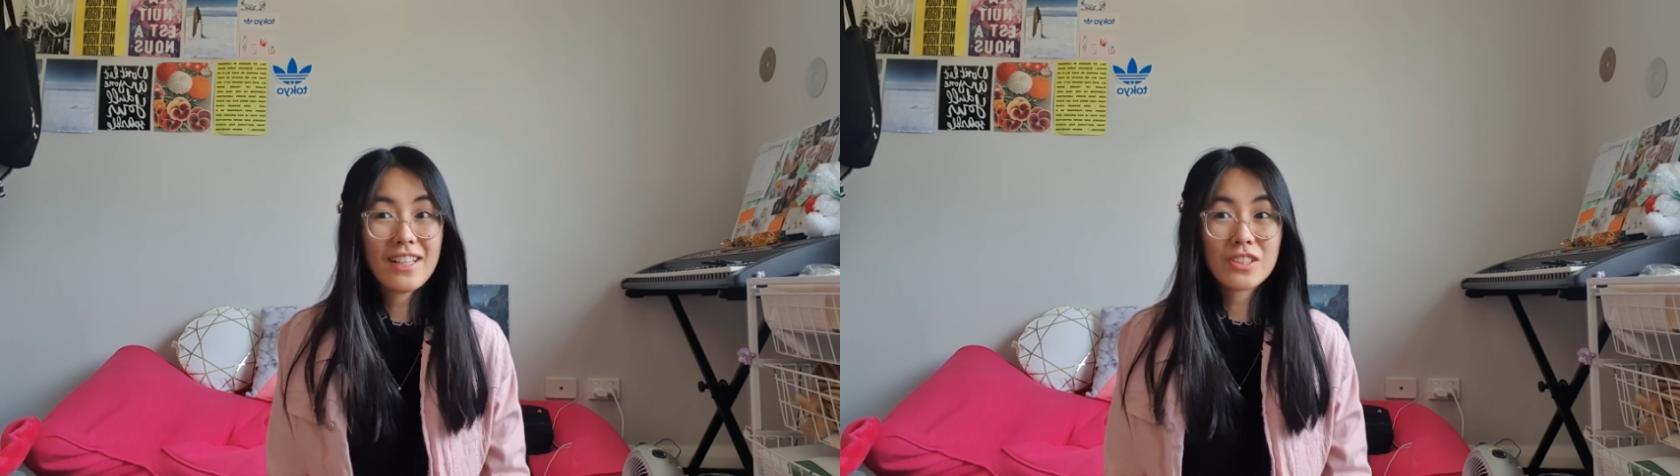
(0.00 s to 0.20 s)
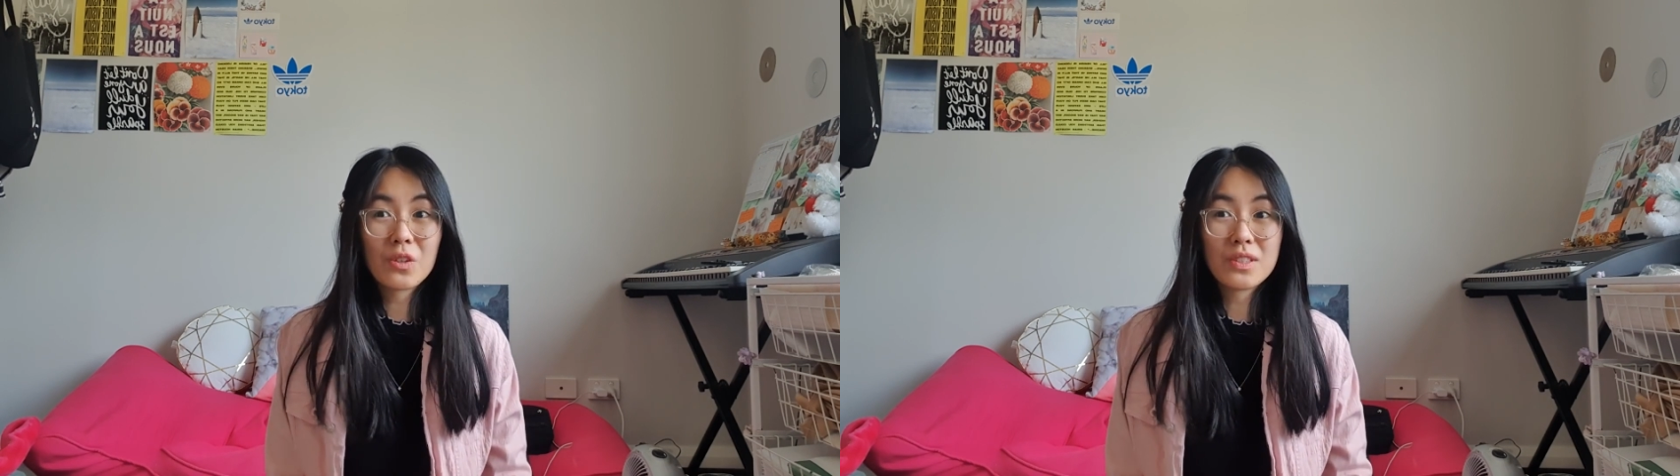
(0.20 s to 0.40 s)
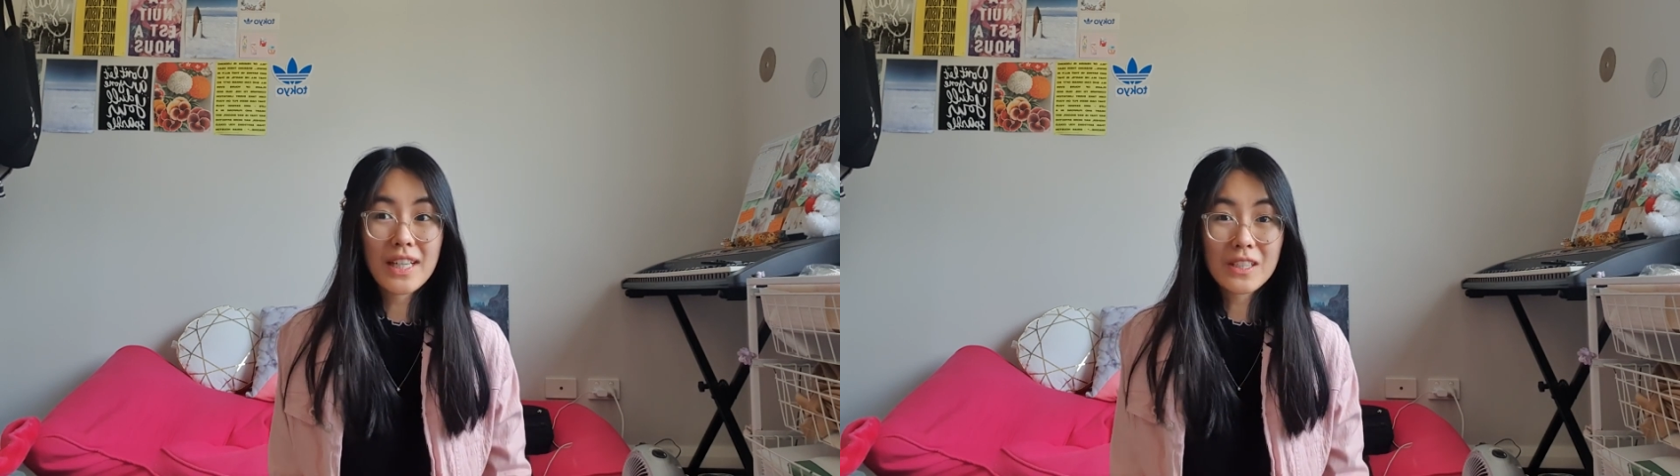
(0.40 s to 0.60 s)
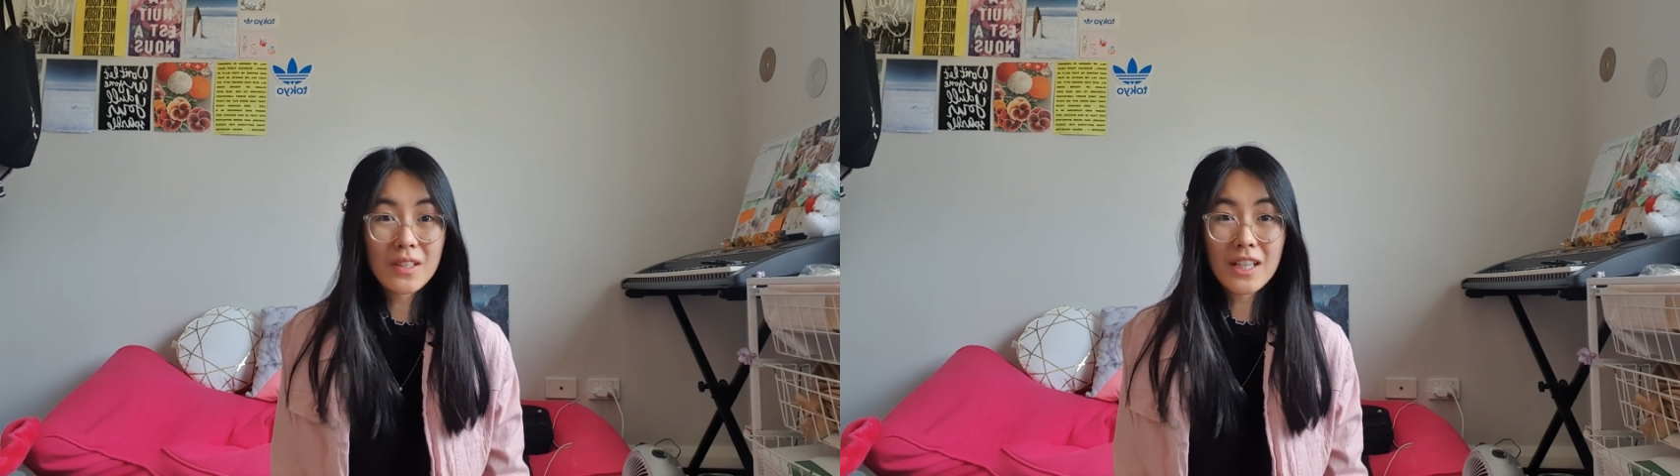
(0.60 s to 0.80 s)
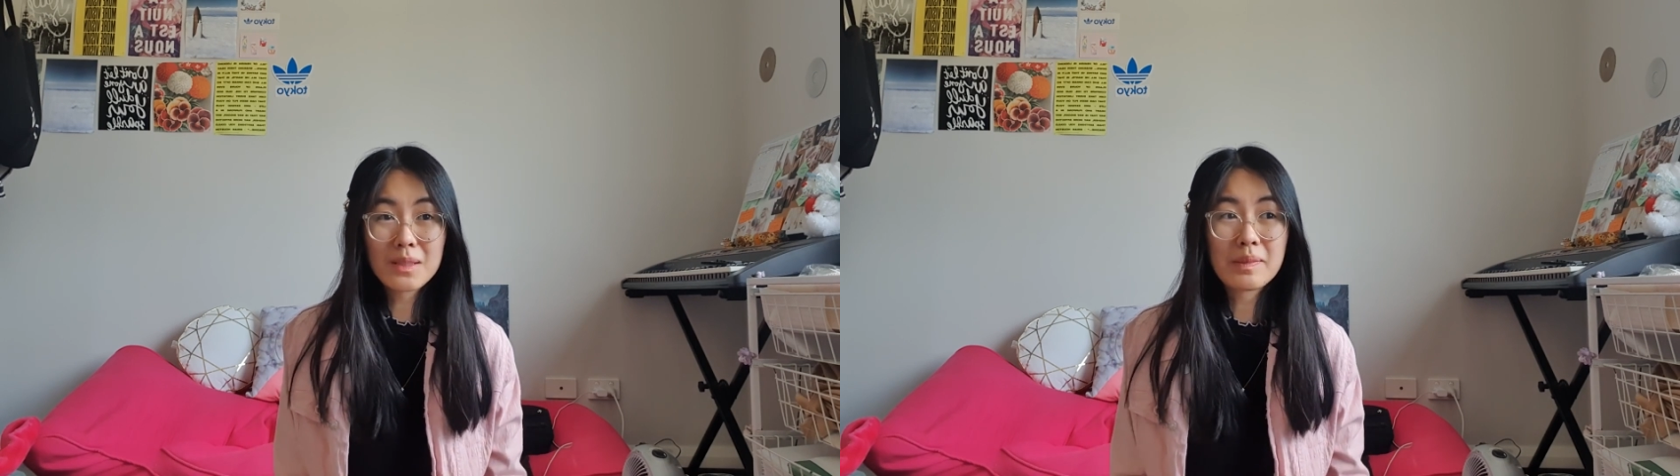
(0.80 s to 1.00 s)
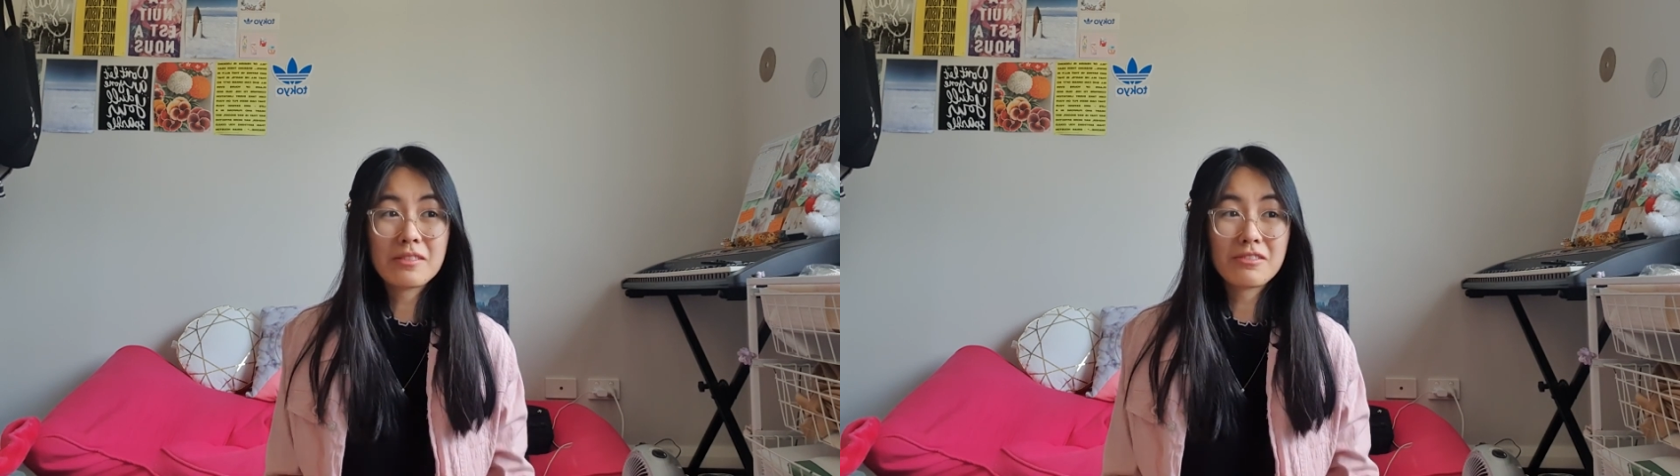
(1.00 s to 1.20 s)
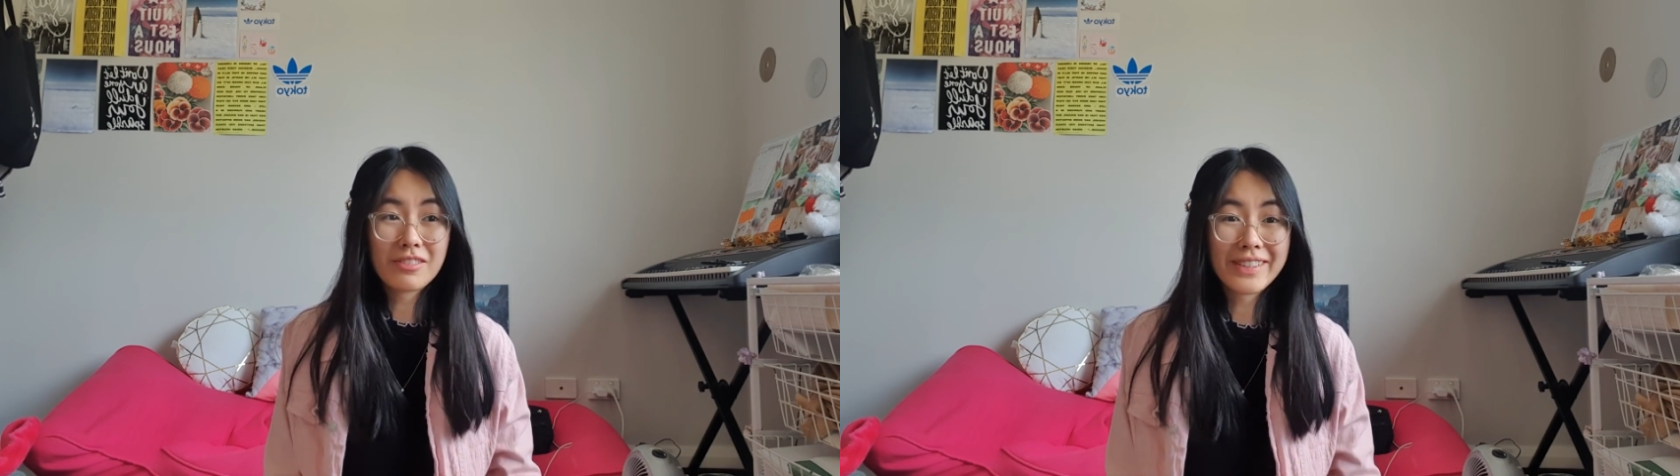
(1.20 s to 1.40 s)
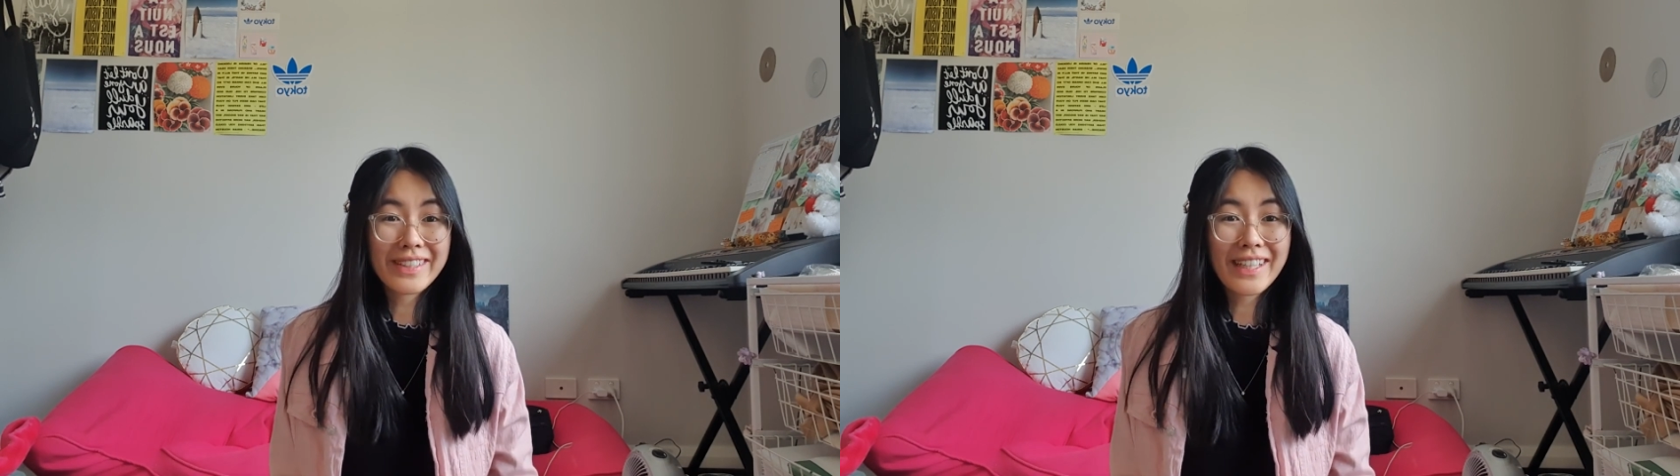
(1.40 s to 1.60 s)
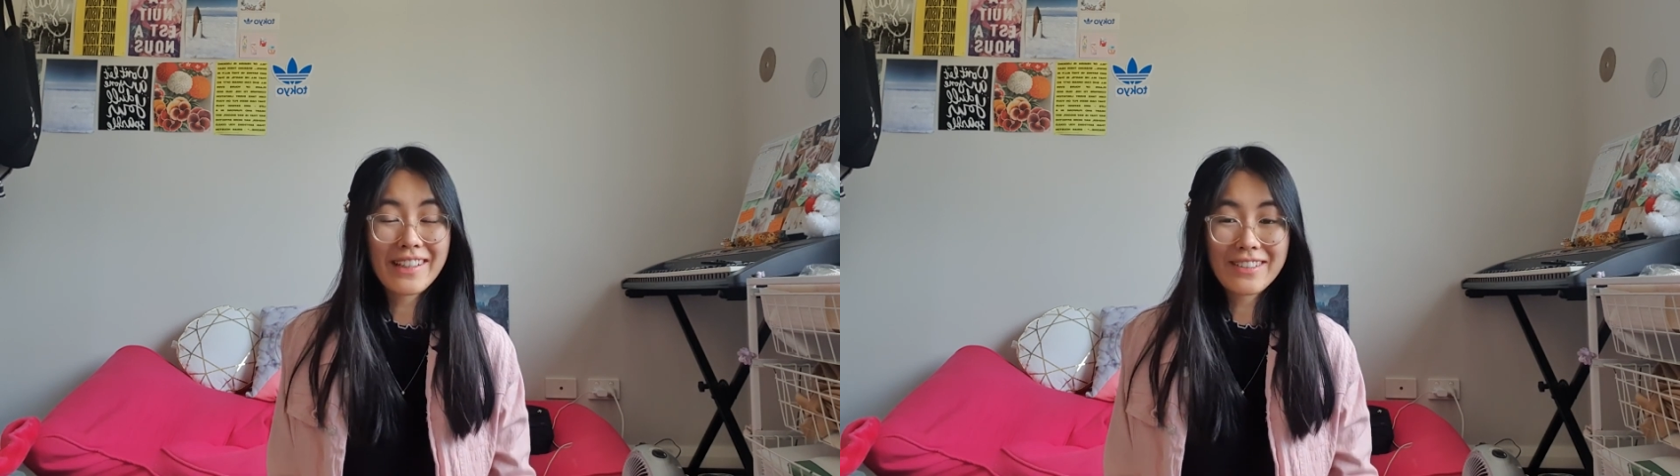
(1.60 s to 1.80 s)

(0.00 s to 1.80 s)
So TikTok has been really